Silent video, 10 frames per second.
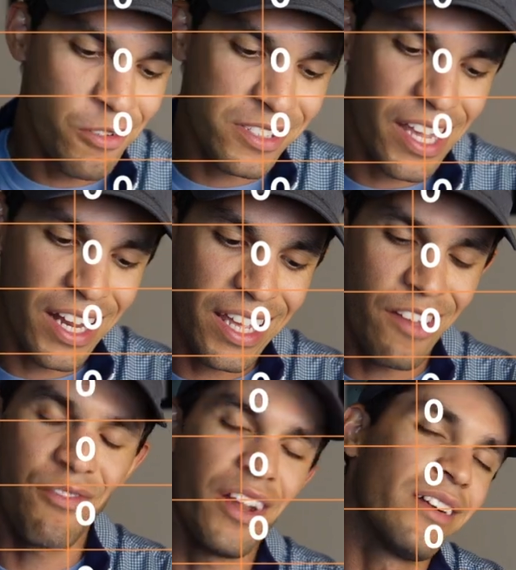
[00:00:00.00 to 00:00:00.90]
I was hitting
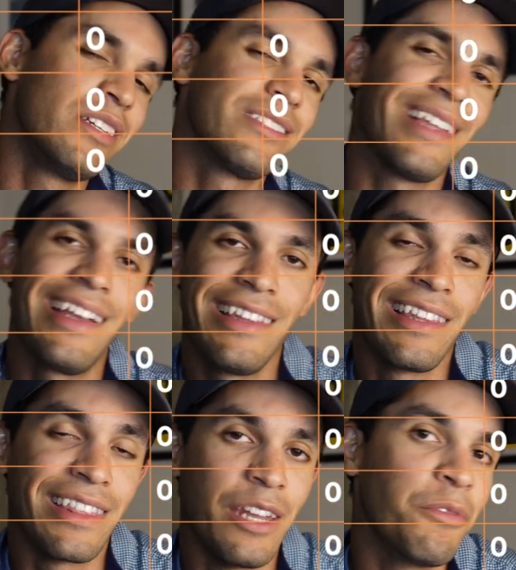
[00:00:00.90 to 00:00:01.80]
it very slightly
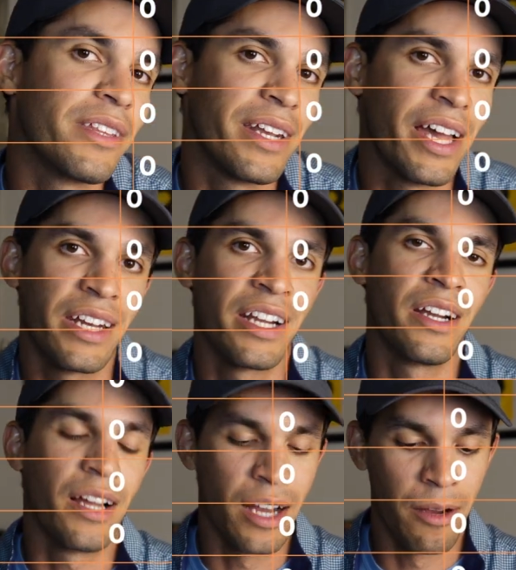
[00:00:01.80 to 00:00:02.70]
thin with a 9-iron.